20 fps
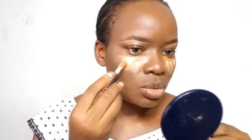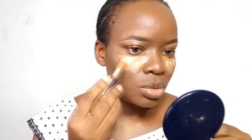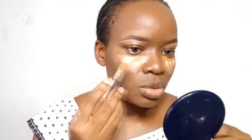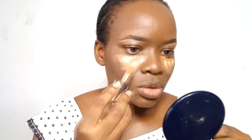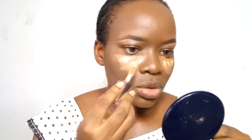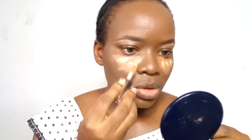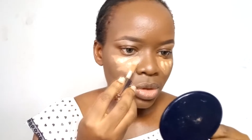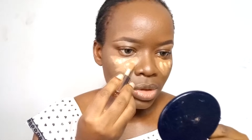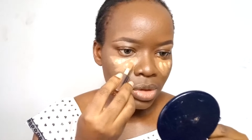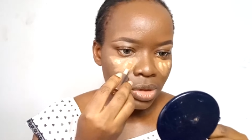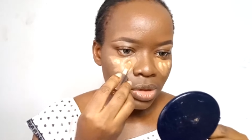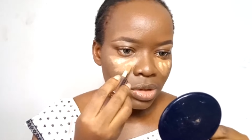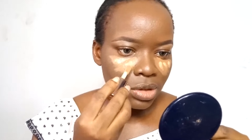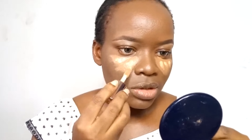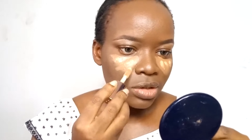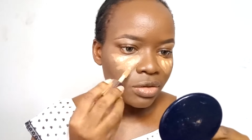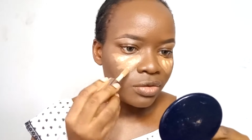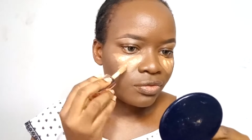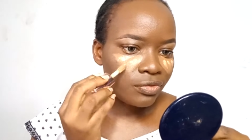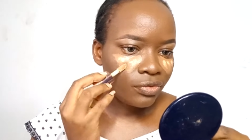just
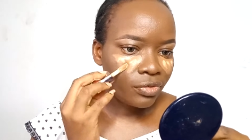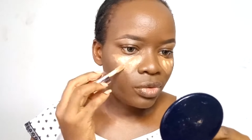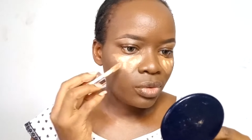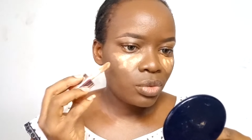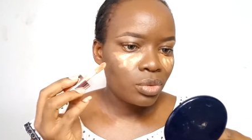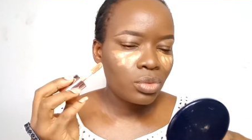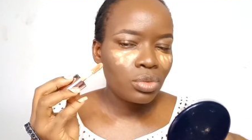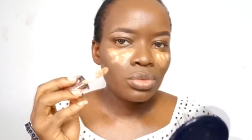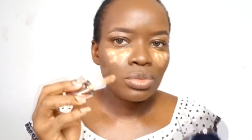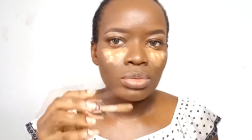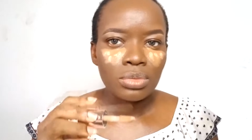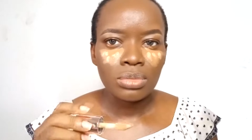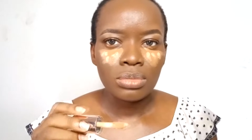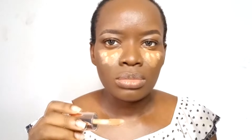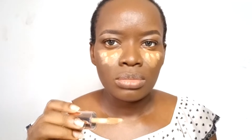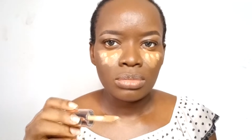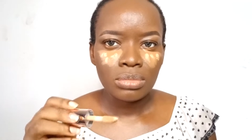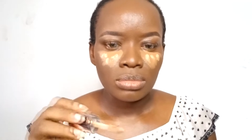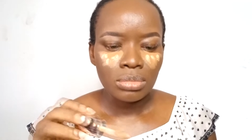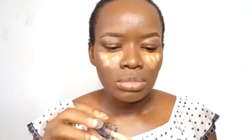a few
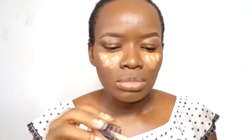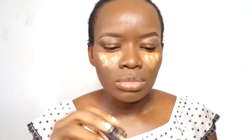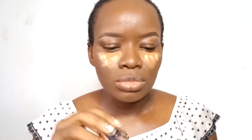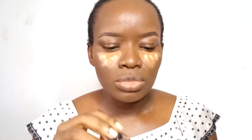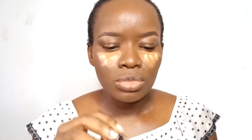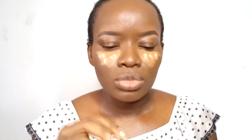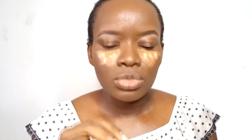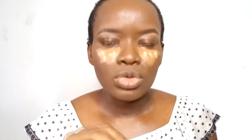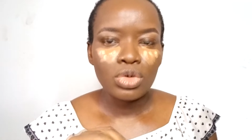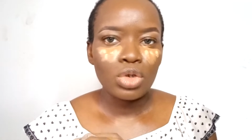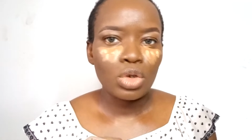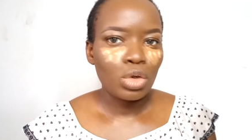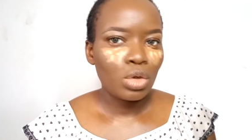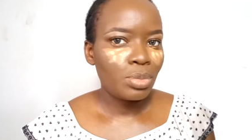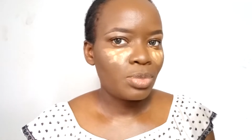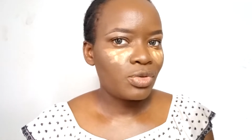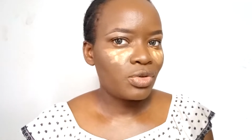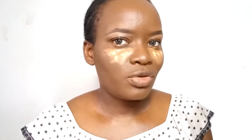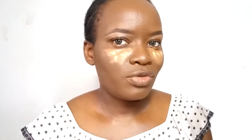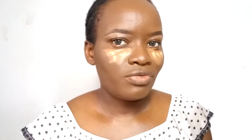
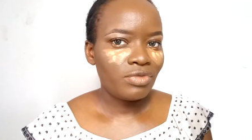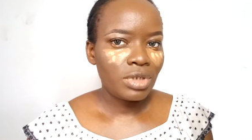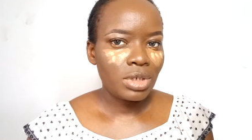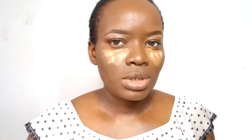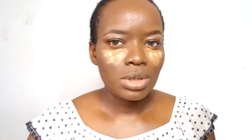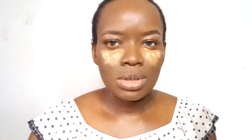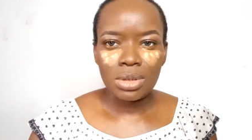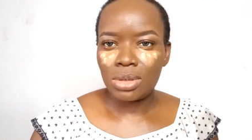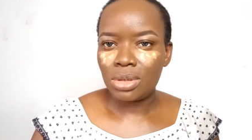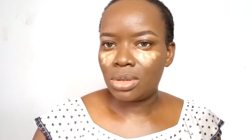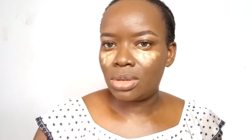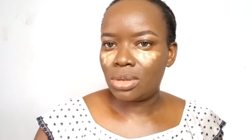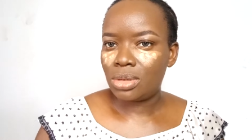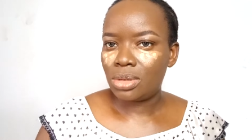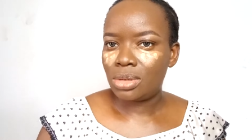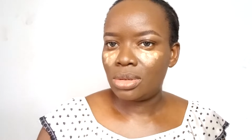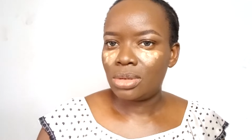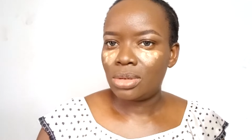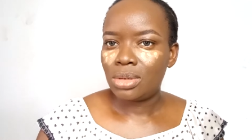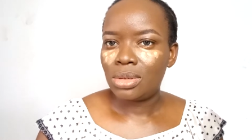dollops of it
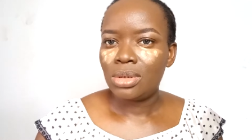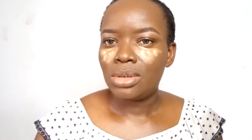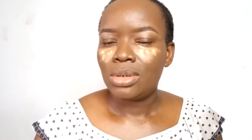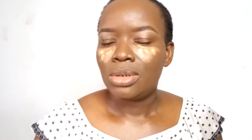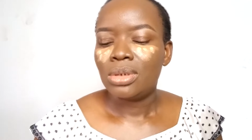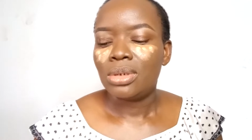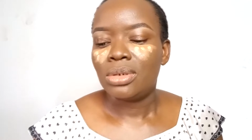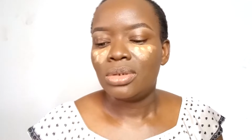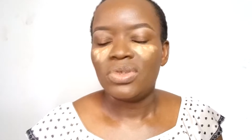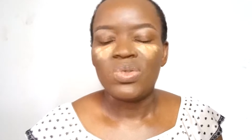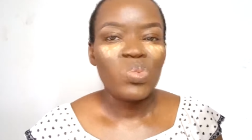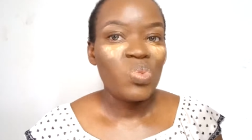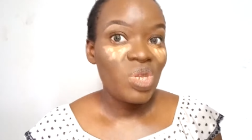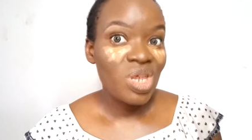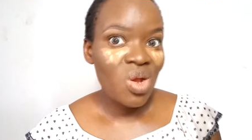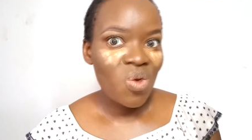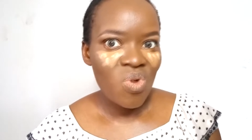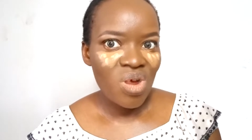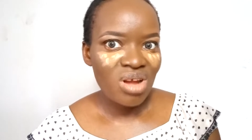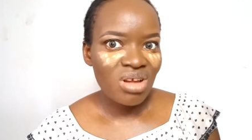because we
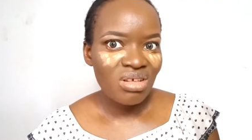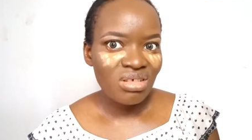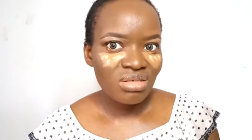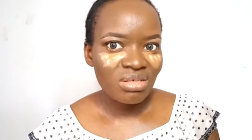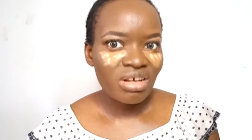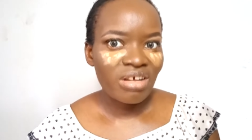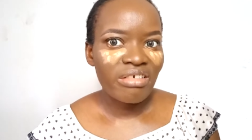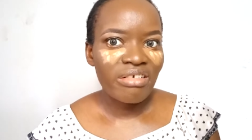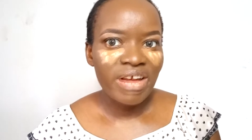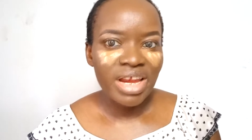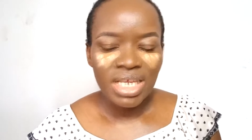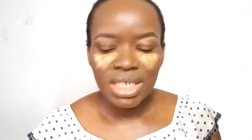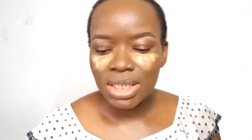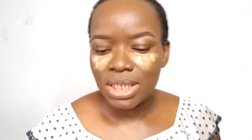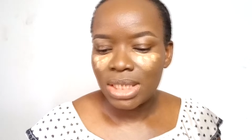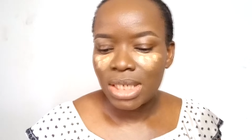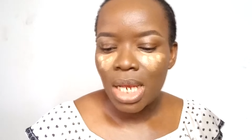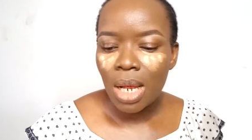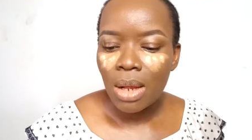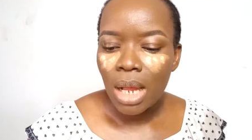don't want to look
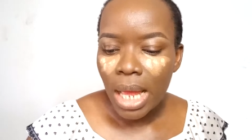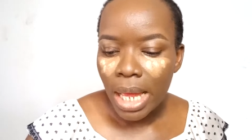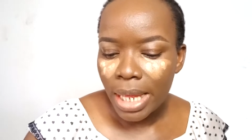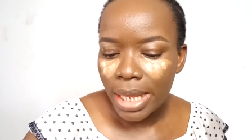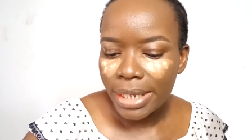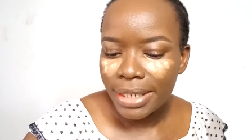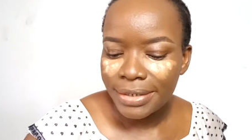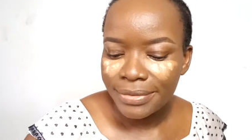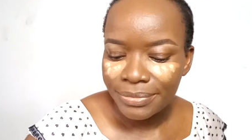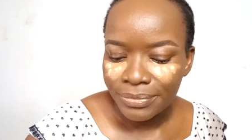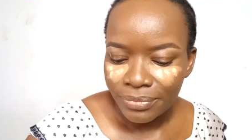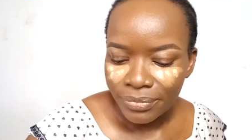crazy, okay?